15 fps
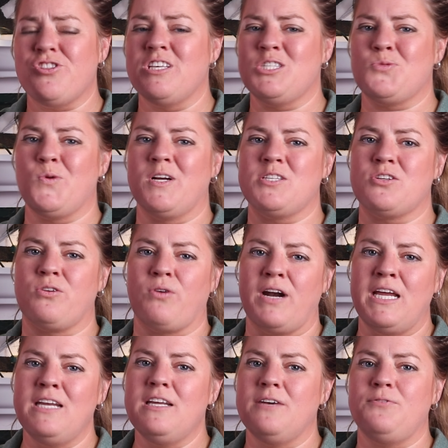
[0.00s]
This works
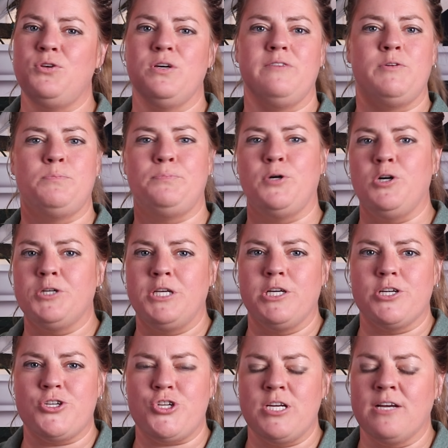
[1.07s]
great if you have a
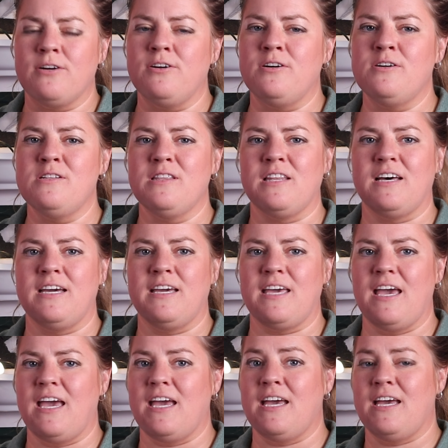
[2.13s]
bulkier shingle
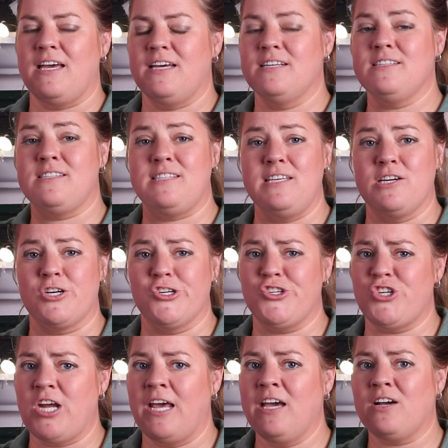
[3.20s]
like a cedar
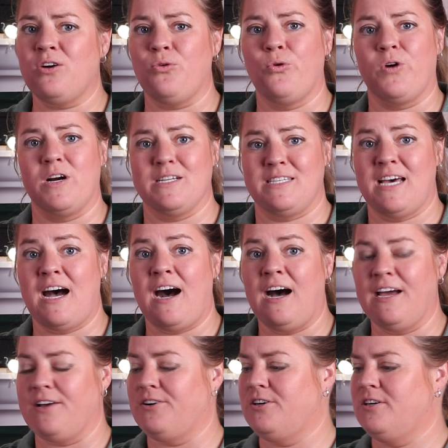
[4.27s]
shake or a
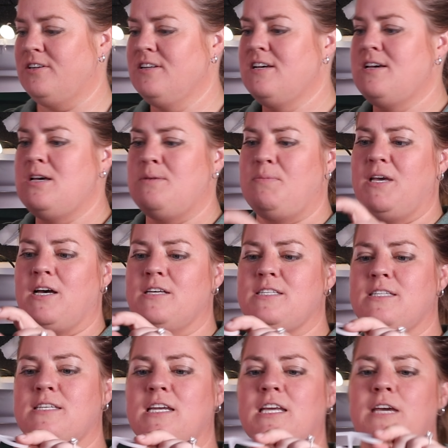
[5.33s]
tile, because
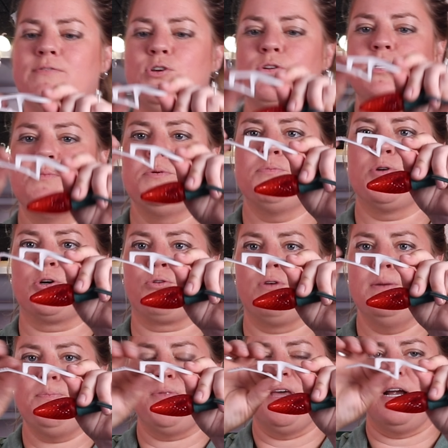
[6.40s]
it's gonna give you a little bit more
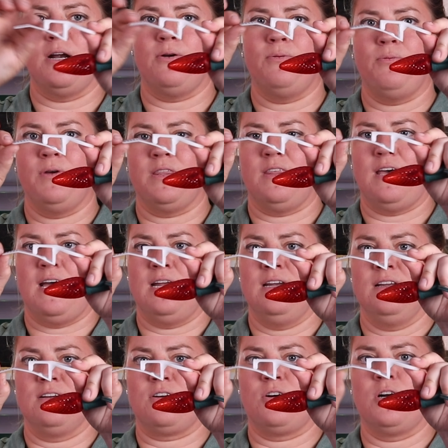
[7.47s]
grip there with that
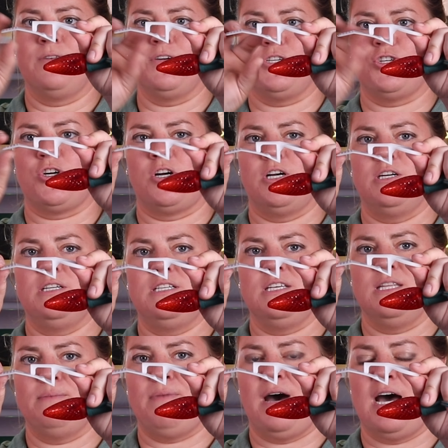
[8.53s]
curvature
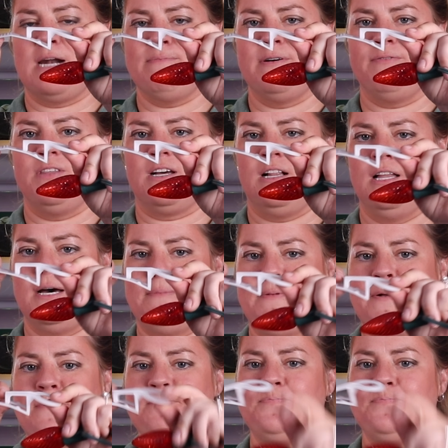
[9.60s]
to the bottom of the clip.